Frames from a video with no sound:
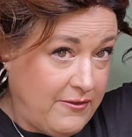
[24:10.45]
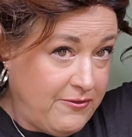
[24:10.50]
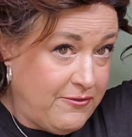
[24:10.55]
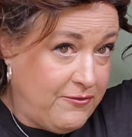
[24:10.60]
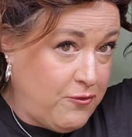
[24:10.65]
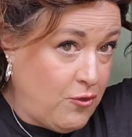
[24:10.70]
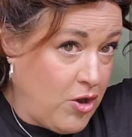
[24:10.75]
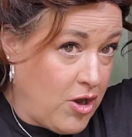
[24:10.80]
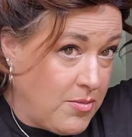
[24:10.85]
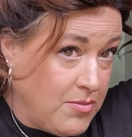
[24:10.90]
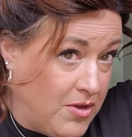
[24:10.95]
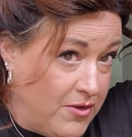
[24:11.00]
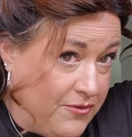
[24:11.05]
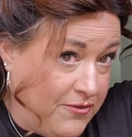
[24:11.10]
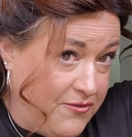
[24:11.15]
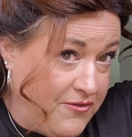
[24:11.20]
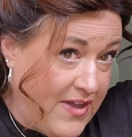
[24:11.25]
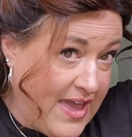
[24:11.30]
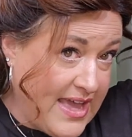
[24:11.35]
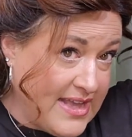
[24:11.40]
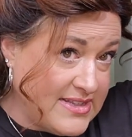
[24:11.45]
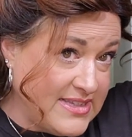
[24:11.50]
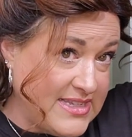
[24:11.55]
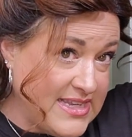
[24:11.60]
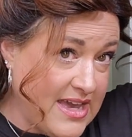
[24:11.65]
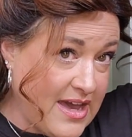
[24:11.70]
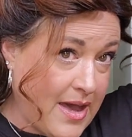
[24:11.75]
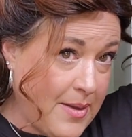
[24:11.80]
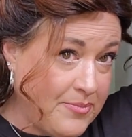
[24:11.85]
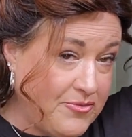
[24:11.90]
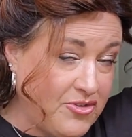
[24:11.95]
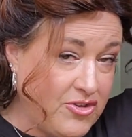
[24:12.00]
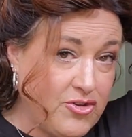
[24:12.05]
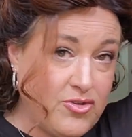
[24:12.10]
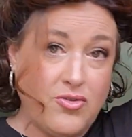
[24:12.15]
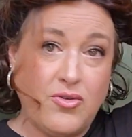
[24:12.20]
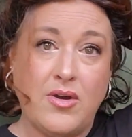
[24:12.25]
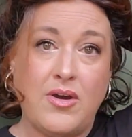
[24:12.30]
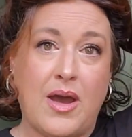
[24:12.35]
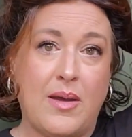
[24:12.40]
a formal fancy
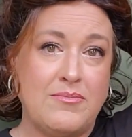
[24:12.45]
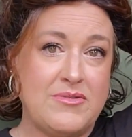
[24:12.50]
updo.